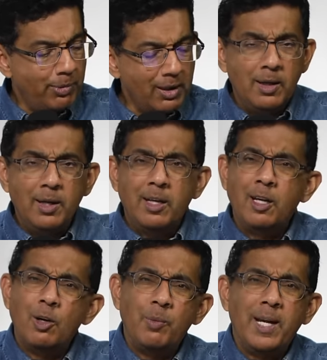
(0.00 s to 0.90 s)
But
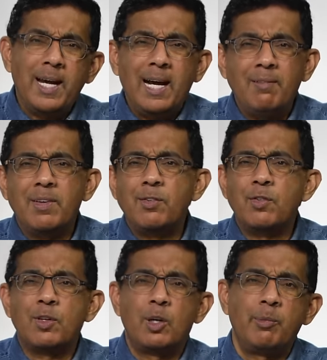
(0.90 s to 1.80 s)
here we have this
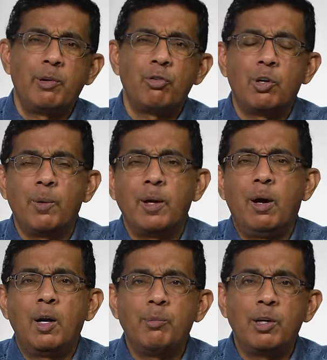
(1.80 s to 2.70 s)
skirmish going
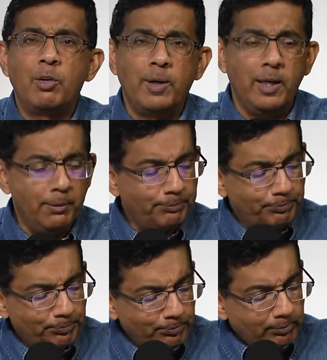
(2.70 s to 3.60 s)
on
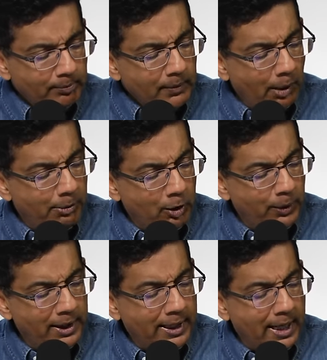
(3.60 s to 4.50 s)

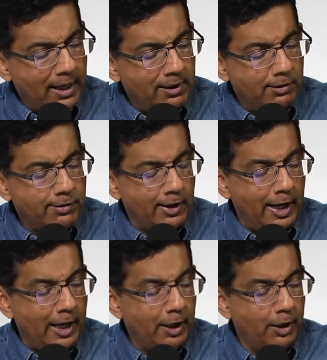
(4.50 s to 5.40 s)
between Candace
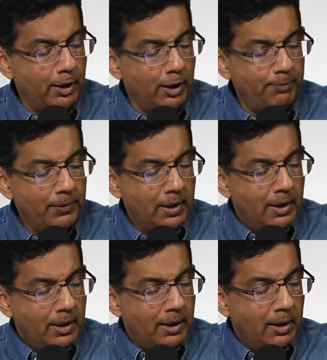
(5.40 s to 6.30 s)
and
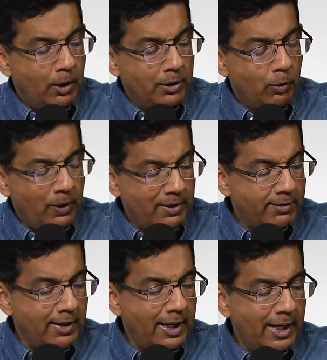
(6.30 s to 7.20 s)
on the one
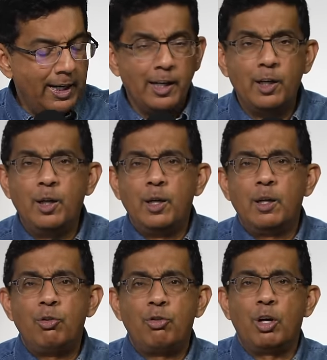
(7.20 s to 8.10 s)
side, and
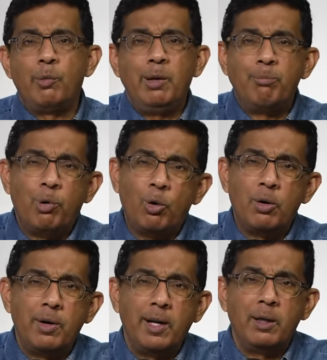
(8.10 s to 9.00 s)
Jeremy
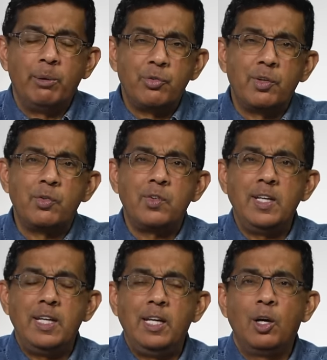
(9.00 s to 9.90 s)
Boring, who's the
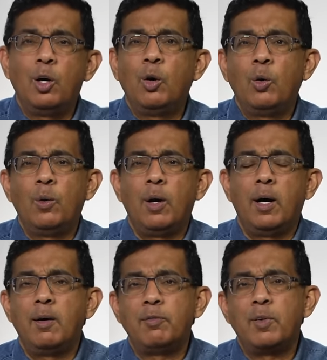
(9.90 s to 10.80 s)
CEO
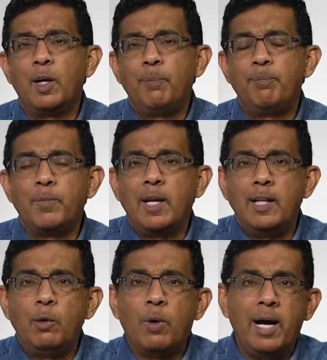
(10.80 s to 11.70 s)
of
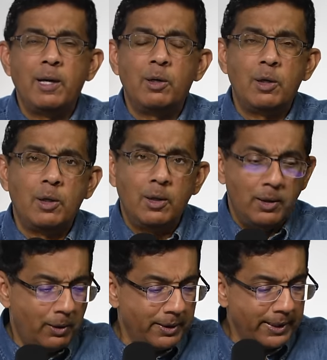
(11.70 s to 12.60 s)
Daily Wire,
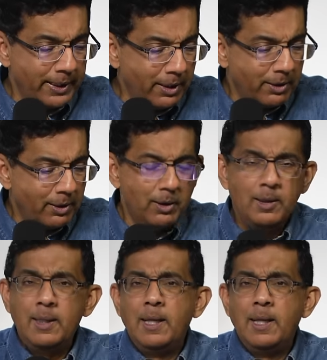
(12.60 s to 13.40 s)
on the other.